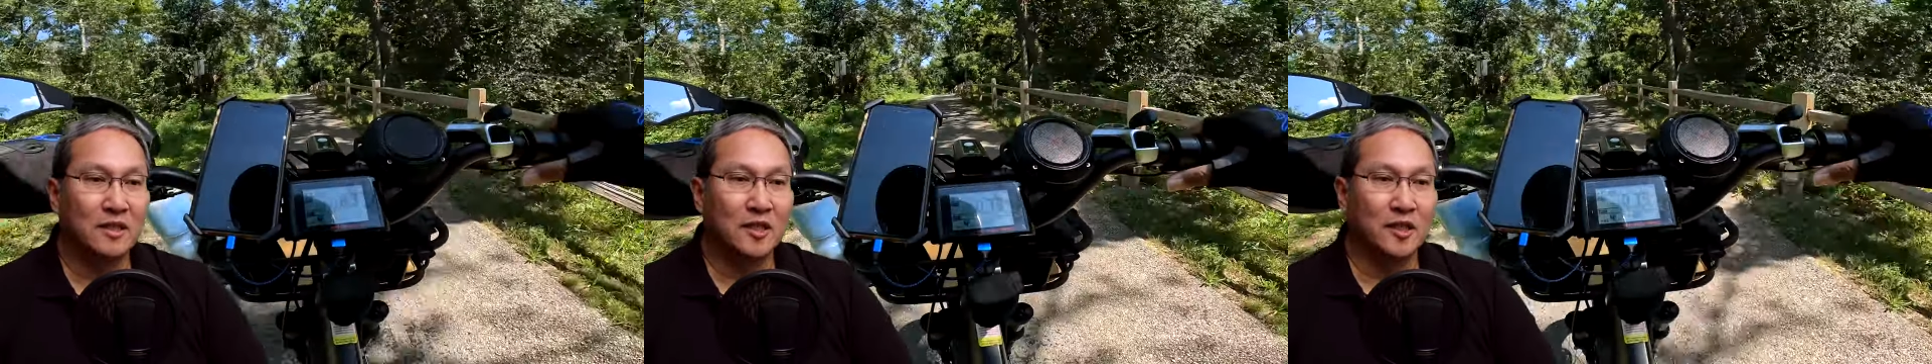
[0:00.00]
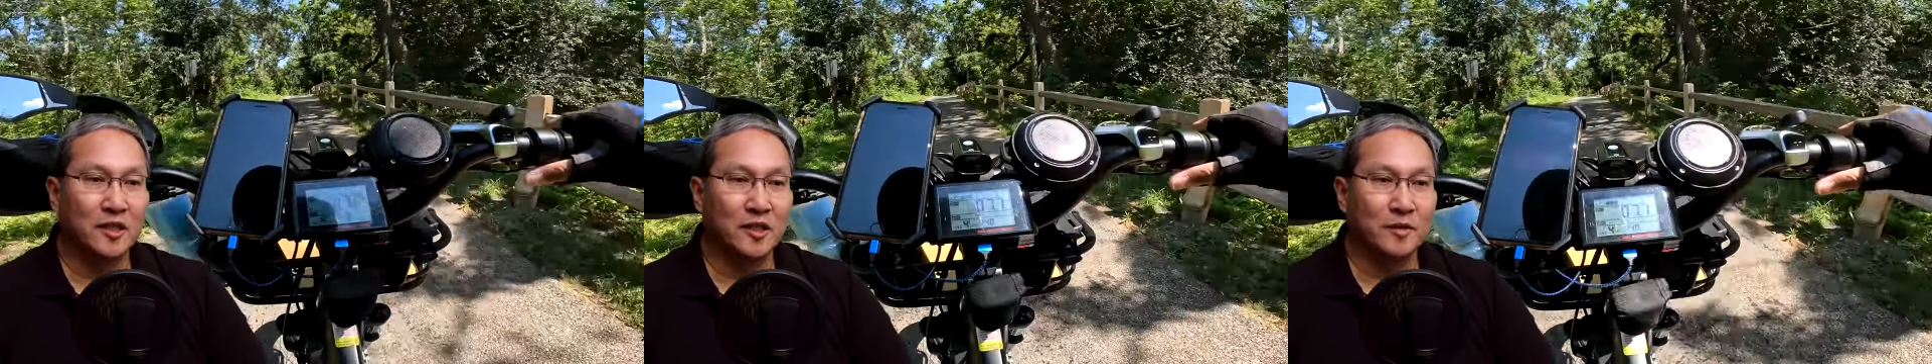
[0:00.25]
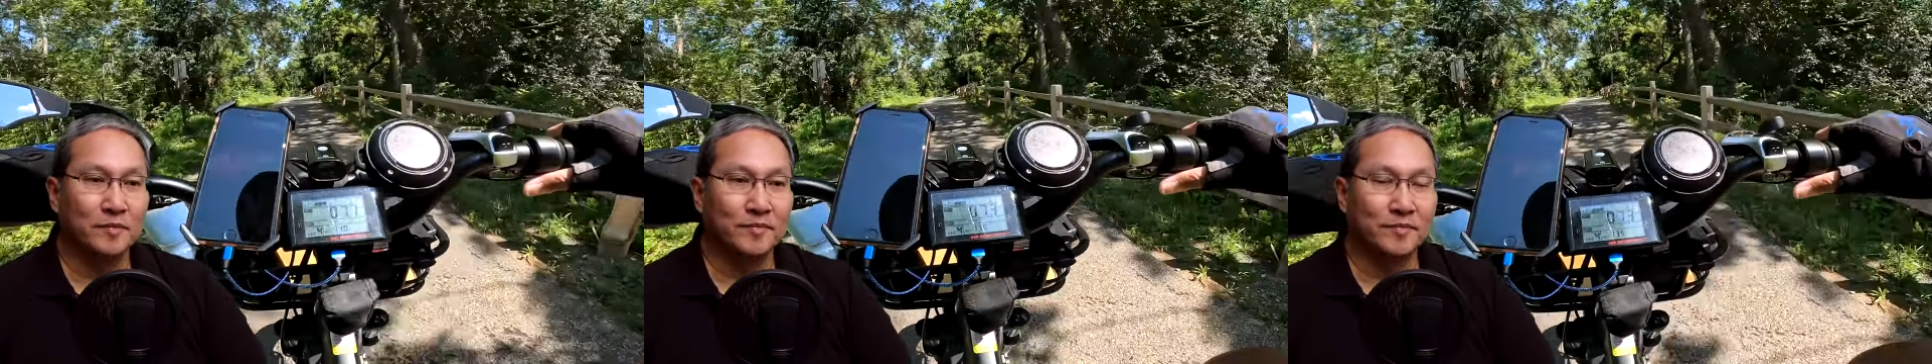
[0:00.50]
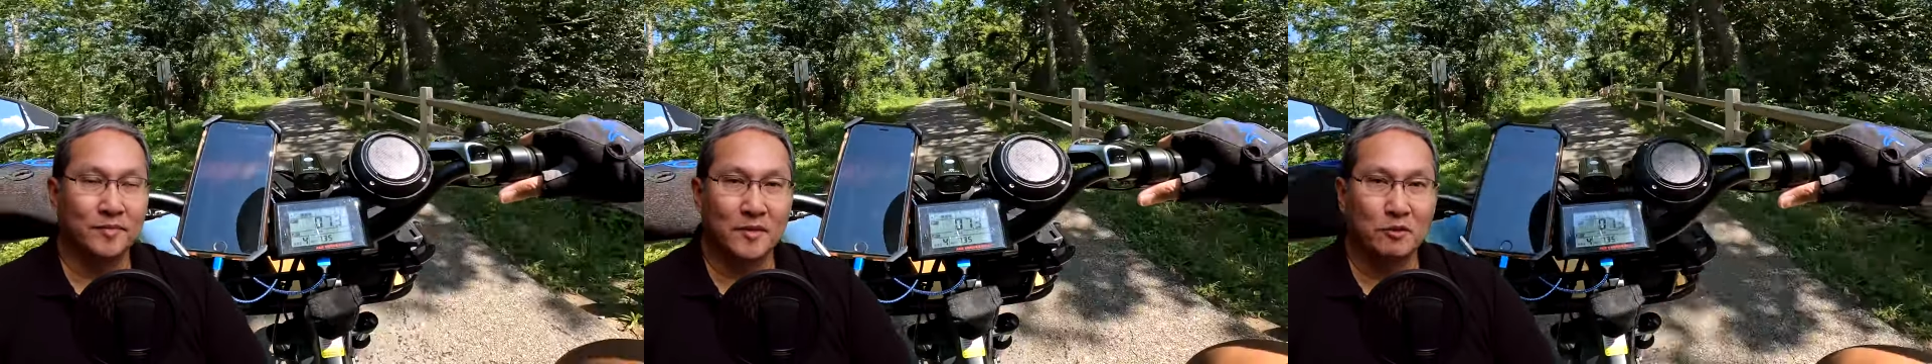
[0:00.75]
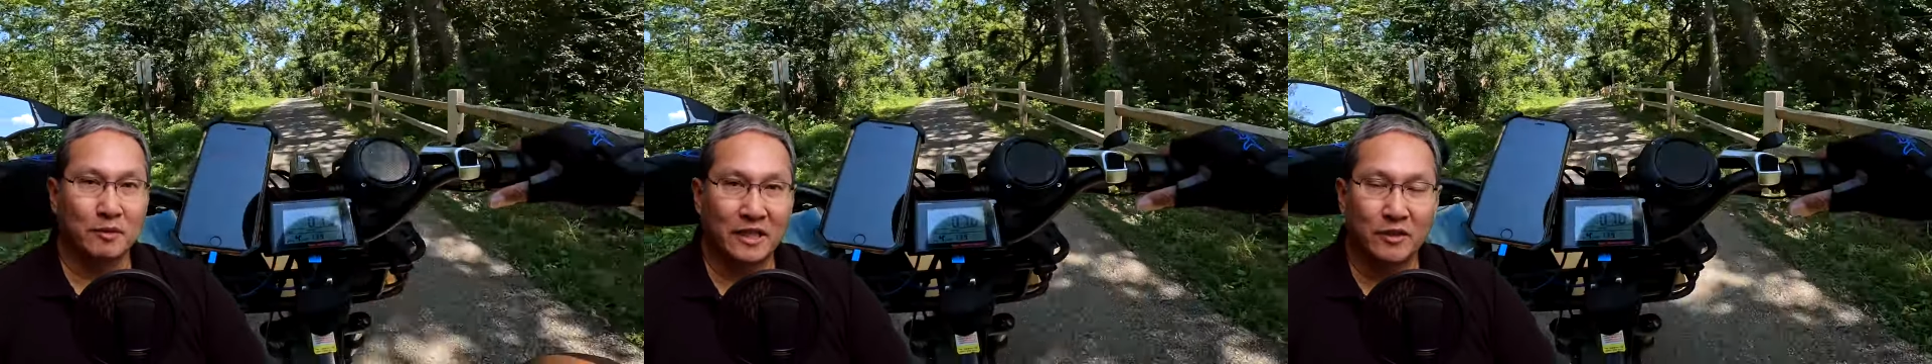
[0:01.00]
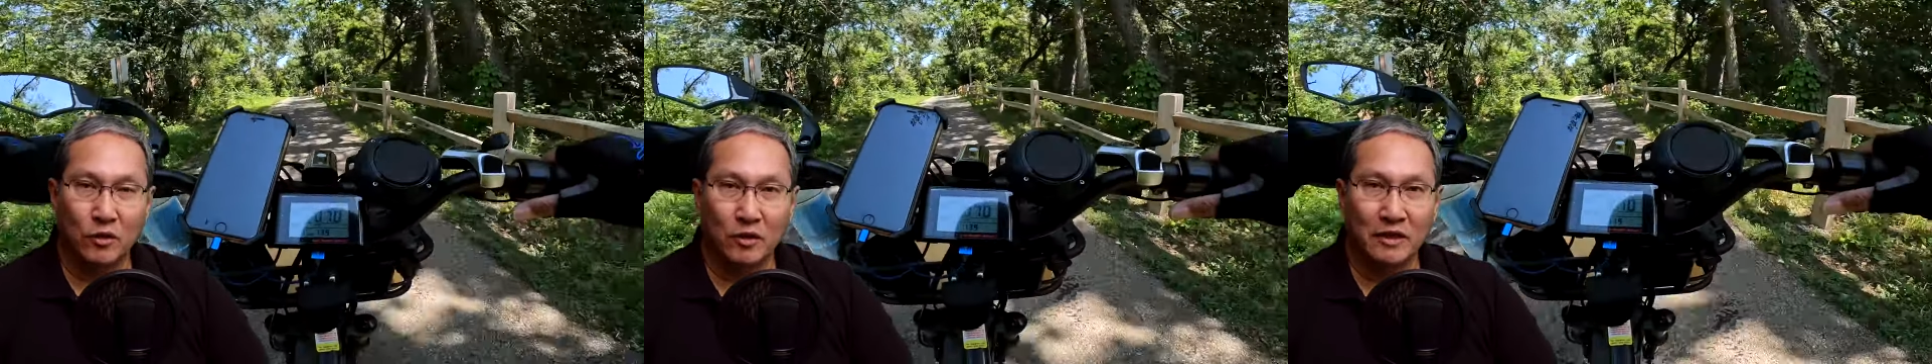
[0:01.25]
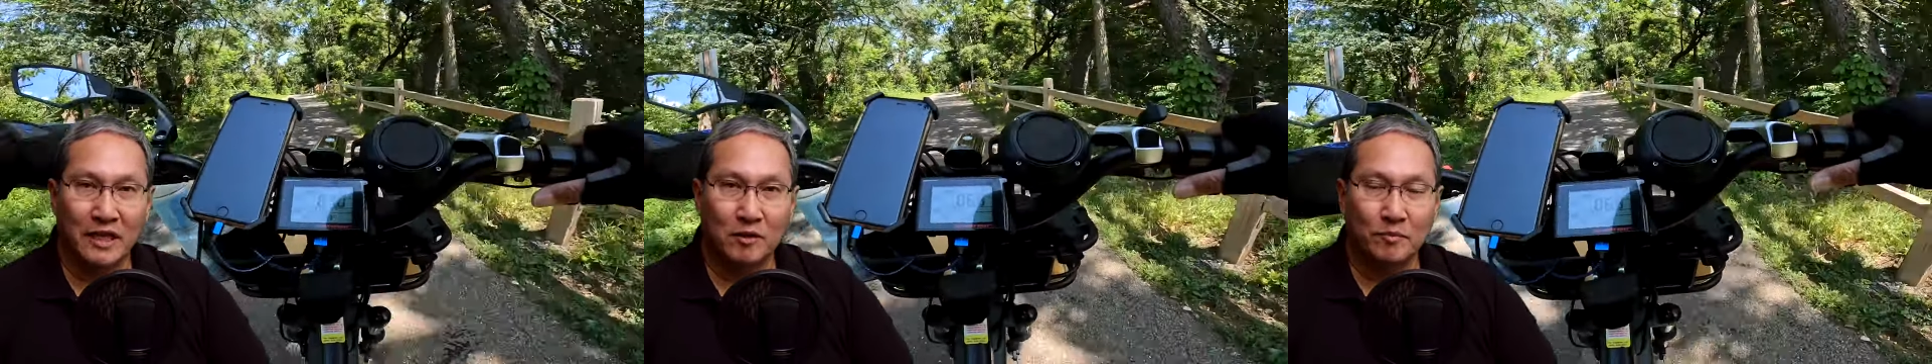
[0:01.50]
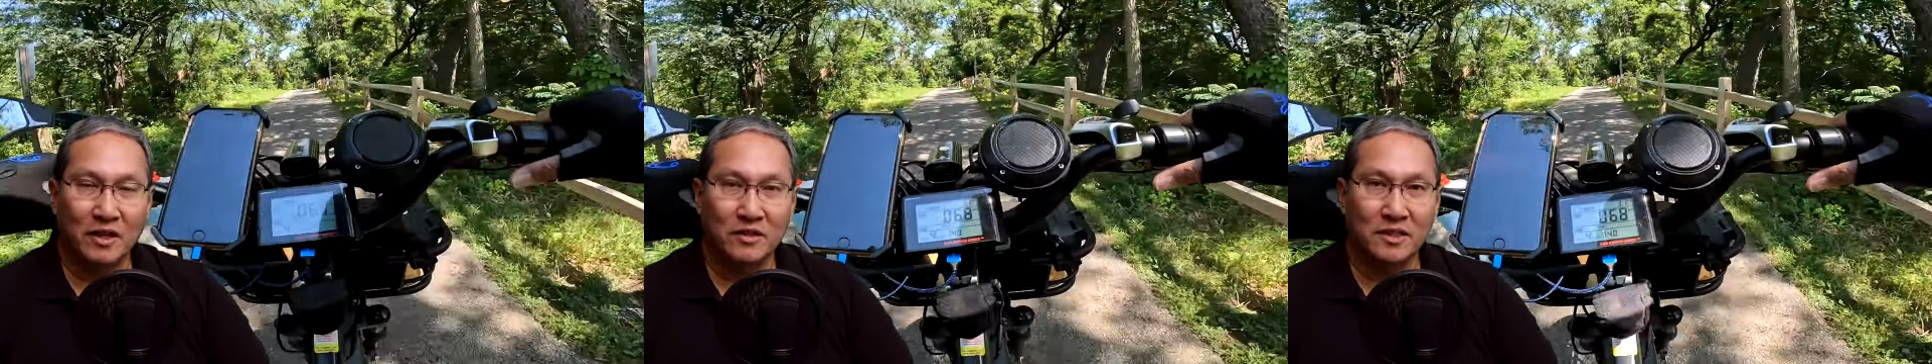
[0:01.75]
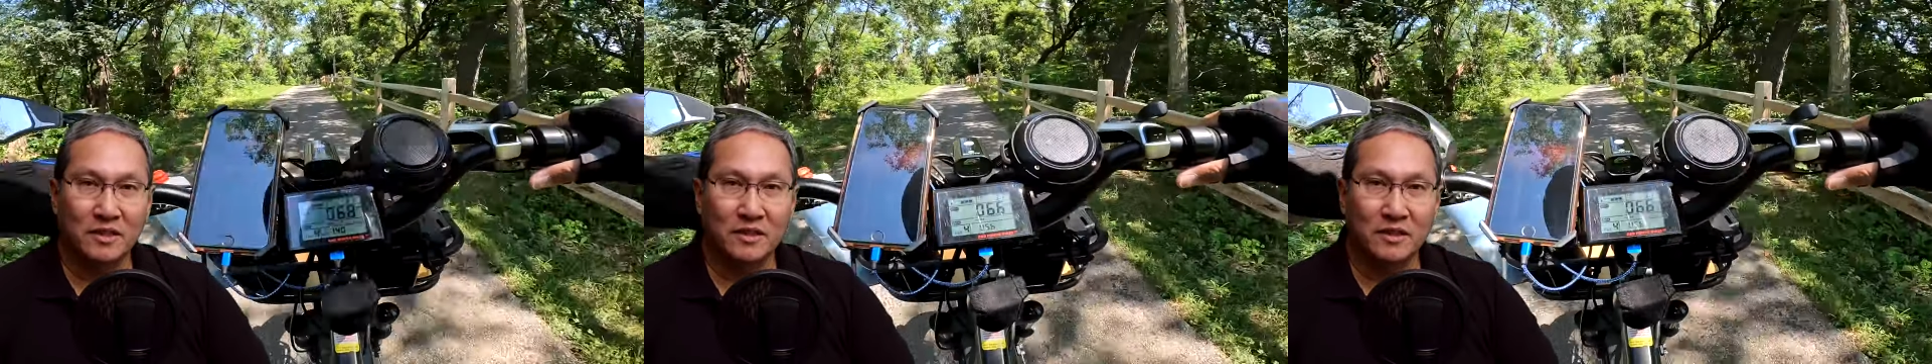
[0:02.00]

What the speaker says: But I know a lot of parts in